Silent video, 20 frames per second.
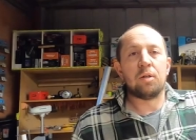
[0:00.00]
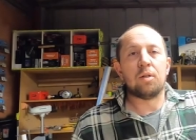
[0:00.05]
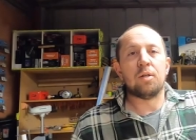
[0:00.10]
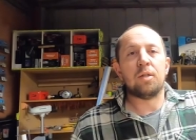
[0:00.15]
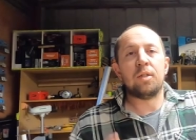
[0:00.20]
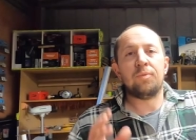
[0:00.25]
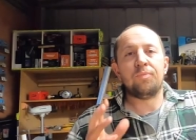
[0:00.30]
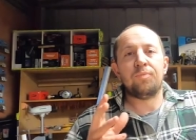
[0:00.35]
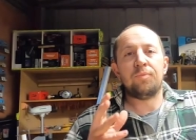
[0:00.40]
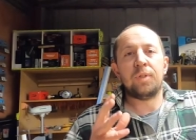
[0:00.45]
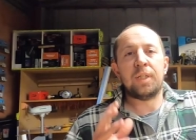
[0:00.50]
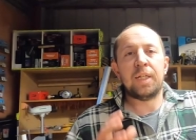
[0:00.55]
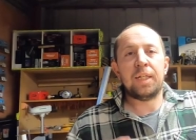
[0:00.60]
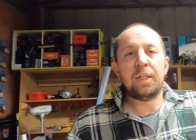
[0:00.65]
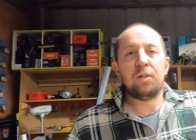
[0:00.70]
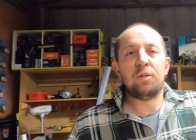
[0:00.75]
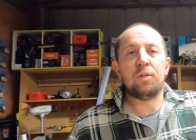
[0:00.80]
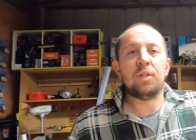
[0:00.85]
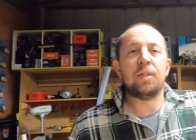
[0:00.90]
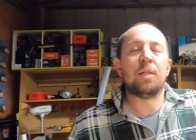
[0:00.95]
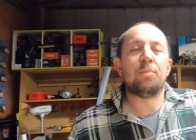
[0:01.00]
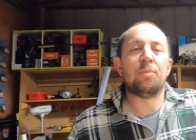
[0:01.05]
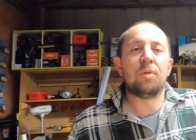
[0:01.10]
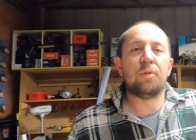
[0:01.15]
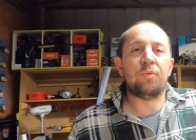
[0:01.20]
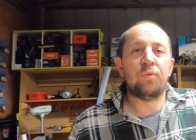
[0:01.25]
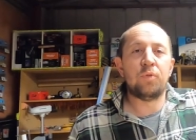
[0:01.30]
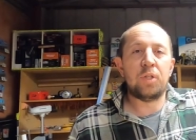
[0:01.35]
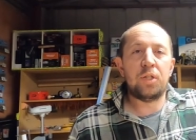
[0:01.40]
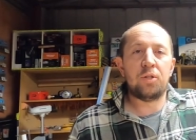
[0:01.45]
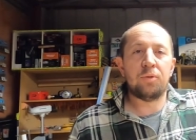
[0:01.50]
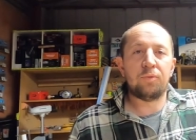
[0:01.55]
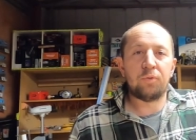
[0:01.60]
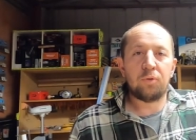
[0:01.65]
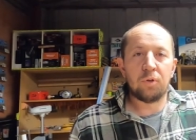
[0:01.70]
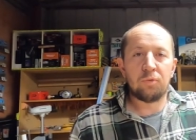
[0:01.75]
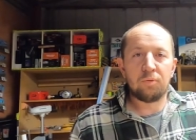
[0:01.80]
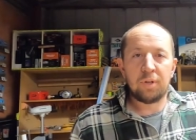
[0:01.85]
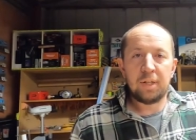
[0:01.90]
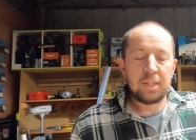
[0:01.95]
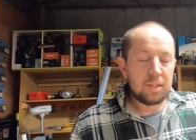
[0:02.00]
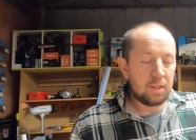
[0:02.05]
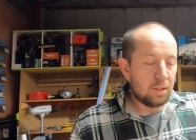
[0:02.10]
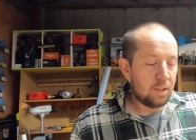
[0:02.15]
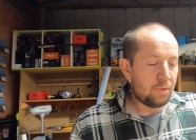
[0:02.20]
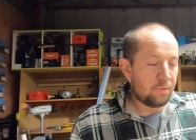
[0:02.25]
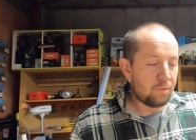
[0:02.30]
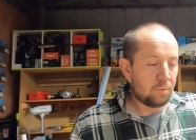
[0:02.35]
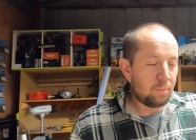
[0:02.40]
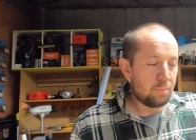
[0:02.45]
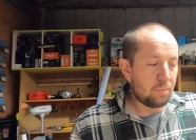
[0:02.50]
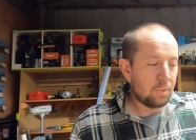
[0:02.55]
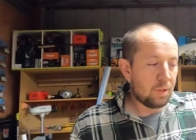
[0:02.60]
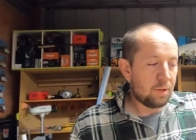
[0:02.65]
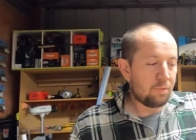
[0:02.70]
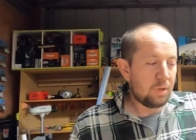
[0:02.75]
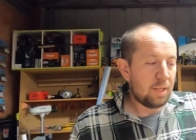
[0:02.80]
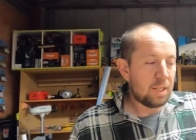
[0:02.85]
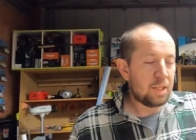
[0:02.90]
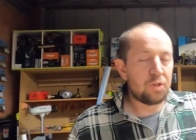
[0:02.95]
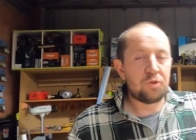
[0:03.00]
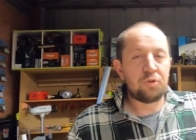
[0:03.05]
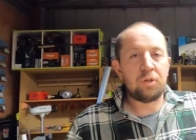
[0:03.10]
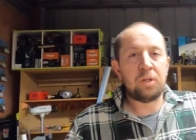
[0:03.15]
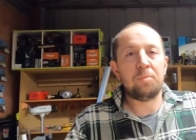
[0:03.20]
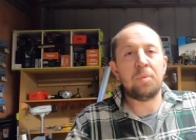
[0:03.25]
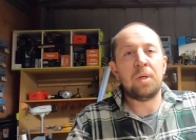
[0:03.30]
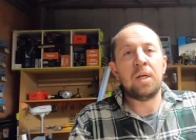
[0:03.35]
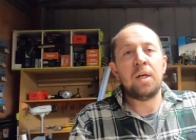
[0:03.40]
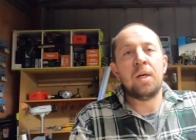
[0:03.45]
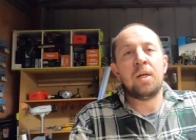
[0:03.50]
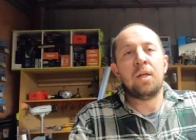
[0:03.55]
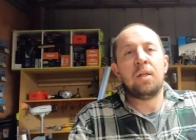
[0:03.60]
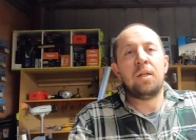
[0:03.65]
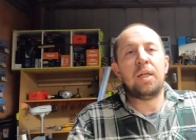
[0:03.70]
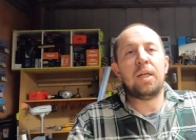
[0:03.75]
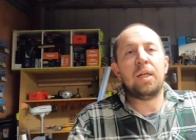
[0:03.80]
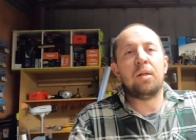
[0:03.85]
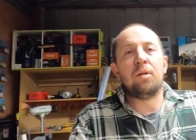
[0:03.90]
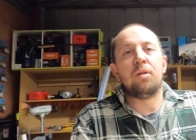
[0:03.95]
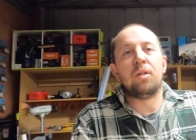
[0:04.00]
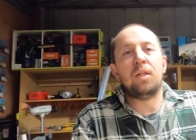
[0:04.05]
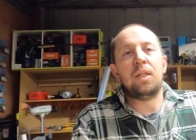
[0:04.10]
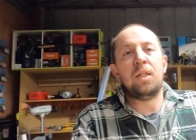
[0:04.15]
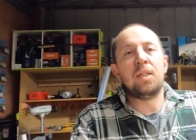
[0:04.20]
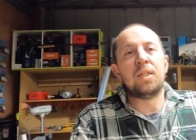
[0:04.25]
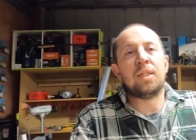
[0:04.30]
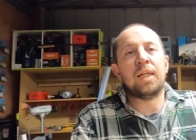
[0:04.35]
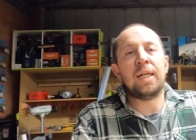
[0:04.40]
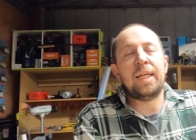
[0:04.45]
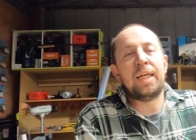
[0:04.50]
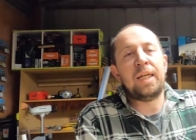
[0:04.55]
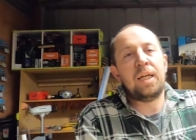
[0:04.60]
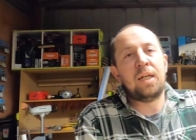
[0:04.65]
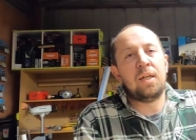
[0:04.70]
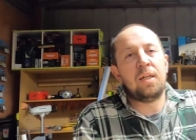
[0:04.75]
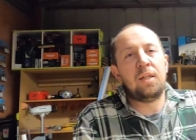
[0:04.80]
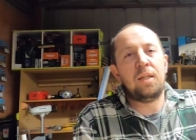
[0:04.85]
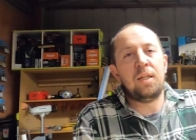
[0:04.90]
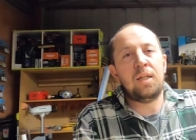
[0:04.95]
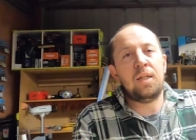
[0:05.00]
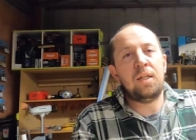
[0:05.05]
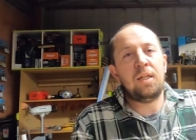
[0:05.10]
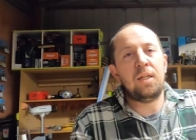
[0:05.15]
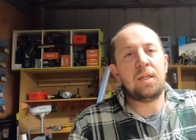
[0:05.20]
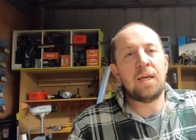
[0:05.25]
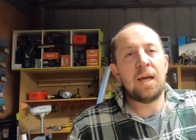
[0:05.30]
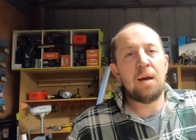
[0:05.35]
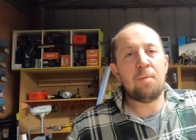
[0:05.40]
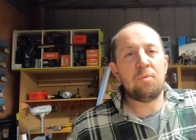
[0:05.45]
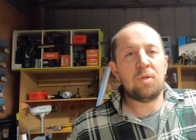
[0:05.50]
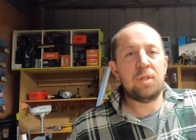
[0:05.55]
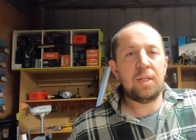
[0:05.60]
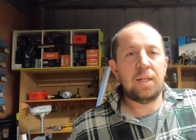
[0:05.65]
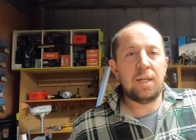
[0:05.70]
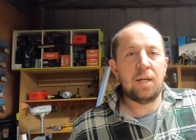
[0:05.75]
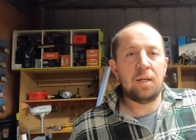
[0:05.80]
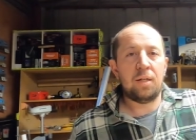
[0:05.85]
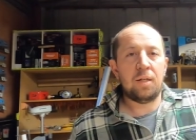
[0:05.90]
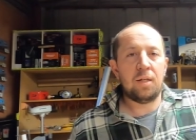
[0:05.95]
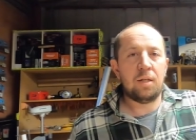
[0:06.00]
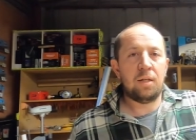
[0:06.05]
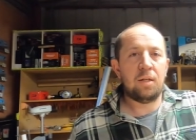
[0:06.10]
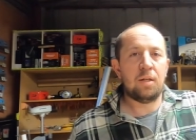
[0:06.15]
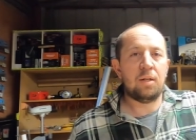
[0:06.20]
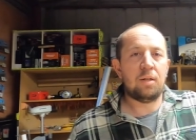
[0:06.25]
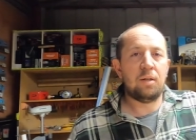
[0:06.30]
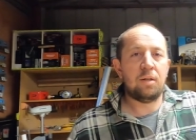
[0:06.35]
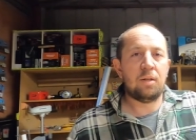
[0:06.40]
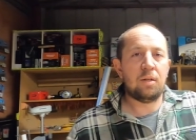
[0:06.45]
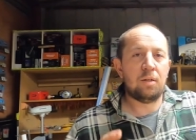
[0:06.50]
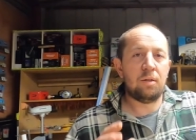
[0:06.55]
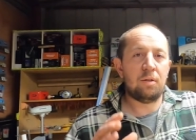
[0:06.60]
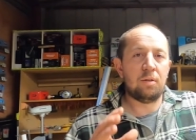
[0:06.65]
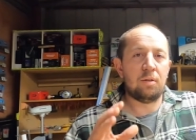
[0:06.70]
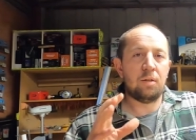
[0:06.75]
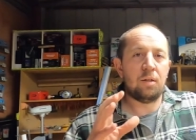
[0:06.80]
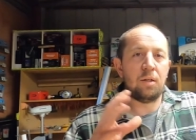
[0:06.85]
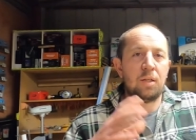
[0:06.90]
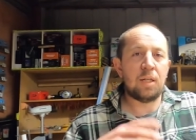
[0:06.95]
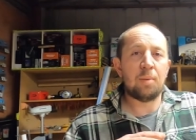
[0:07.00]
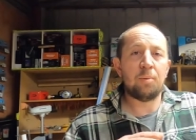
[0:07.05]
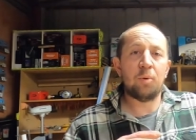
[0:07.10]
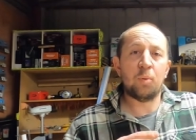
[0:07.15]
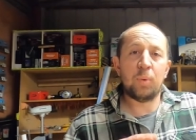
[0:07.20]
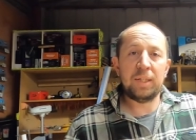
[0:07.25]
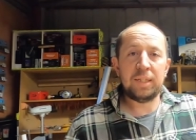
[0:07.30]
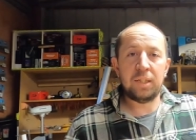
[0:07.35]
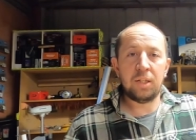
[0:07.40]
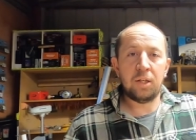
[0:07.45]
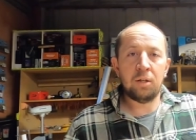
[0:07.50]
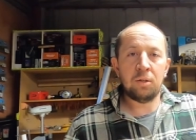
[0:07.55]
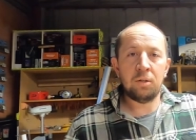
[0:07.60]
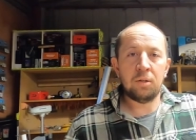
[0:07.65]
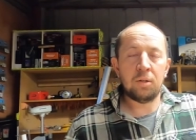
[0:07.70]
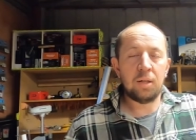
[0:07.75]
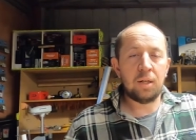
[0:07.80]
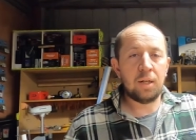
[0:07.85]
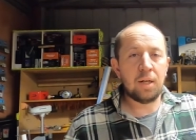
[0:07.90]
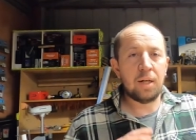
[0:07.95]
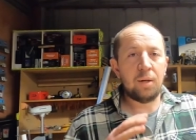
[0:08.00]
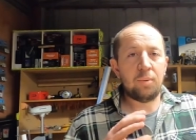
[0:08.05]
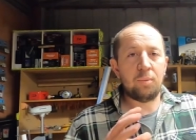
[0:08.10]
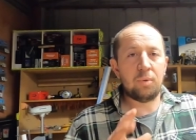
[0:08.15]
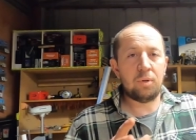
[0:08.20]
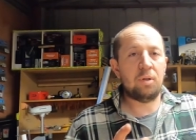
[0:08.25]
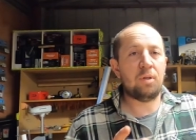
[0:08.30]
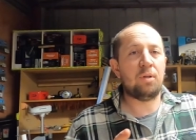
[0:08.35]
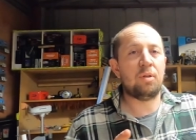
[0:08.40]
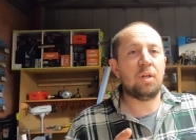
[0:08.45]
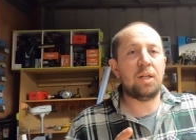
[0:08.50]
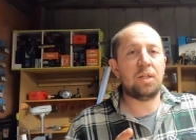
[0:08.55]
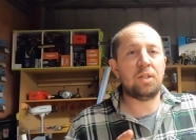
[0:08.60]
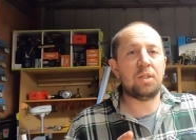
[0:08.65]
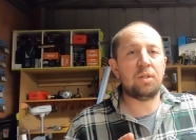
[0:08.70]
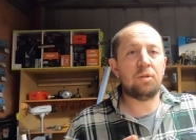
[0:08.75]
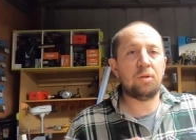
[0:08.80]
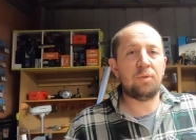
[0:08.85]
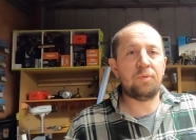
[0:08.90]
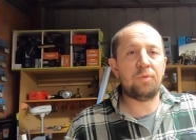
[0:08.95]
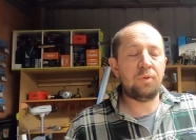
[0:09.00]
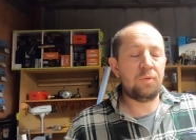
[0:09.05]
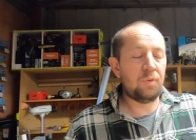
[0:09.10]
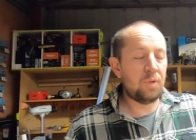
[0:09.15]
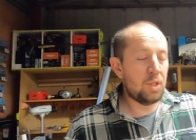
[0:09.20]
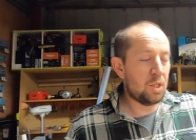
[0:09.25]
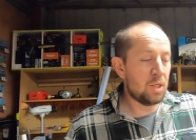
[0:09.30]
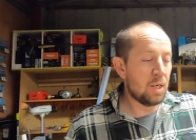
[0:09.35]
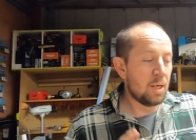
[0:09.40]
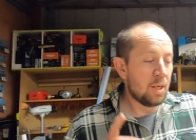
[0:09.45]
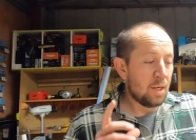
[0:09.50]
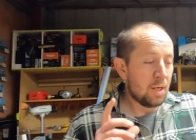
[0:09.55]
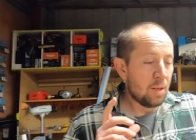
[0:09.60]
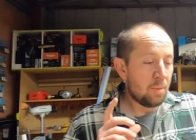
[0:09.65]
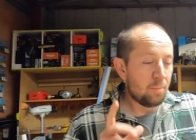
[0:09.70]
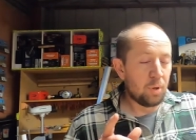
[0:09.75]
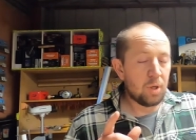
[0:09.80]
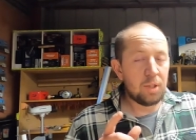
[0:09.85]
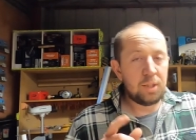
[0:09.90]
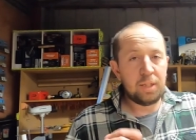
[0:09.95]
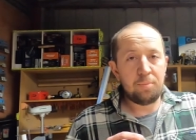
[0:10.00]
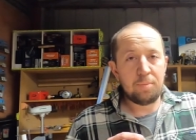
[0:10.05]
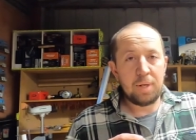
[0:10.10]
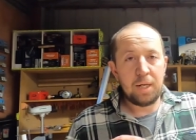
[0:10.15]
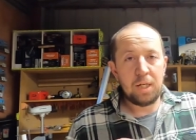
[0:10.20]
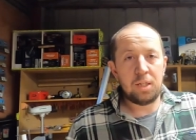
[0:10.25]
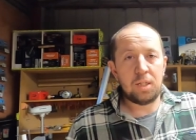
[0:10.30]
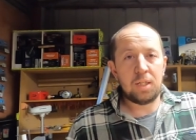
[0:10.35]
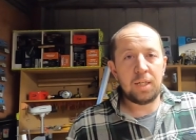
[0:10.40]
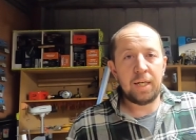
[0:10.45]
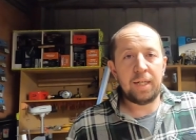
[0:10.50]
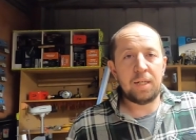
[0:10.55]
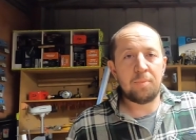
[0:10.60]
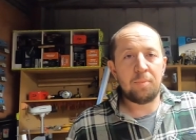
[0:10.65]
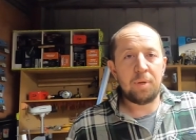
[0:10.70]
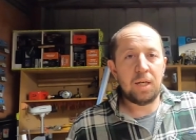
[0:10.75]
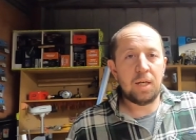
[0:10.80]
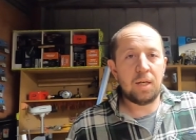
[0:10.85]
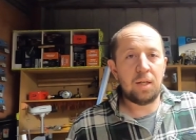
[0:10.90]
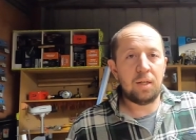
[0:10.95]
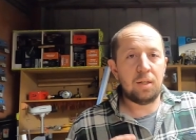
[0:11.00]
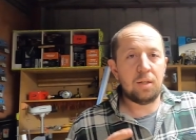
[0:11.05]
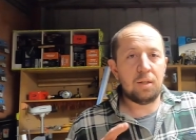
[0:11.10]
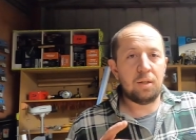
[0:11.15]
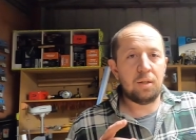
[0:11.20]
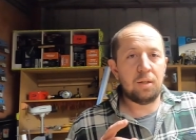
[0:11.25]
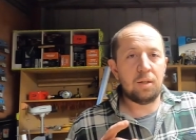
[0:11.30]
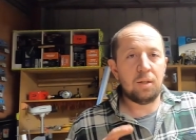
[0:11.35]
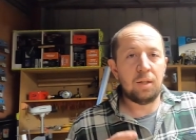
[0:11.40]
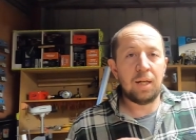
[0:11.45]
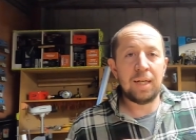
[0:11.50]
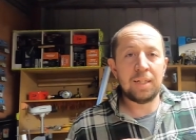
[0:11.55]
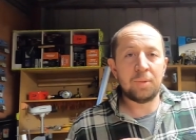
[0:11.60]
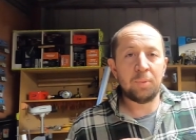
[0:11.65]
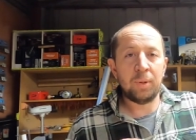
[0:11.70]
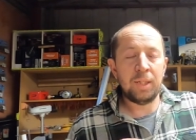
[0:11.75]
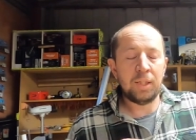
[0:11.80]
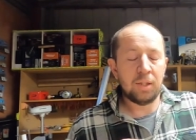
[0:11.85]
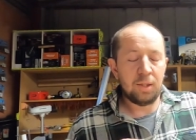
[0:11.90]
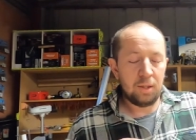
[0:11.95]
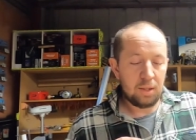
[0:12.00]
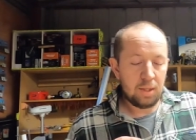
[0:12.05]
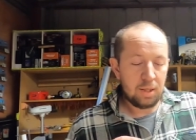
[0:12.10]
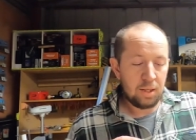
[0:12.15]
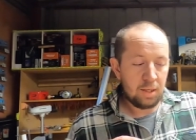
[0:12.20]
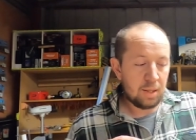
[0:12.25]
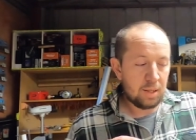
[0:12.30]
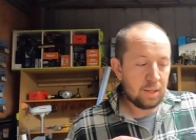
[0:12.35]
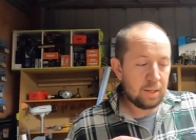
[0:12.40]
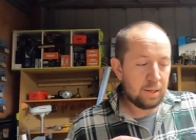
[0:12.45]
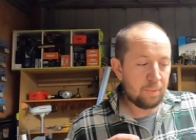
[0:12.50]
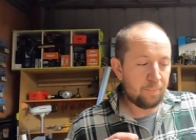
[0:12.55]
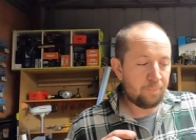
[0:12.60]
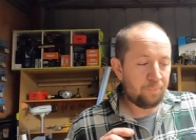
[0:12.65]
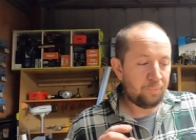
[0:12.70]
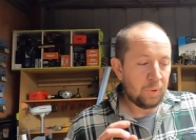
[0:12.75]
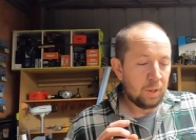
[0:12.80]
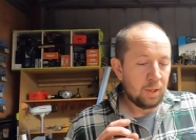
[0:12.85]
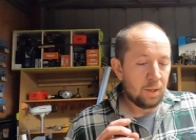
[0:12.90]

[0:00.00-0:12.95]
right, guys, take a look at some of the footage I've got recently from a recent trip. Now, I didn't take the cameras out a couple of weeks ago when I actually got a few fish, but I did manage to take them out last week. I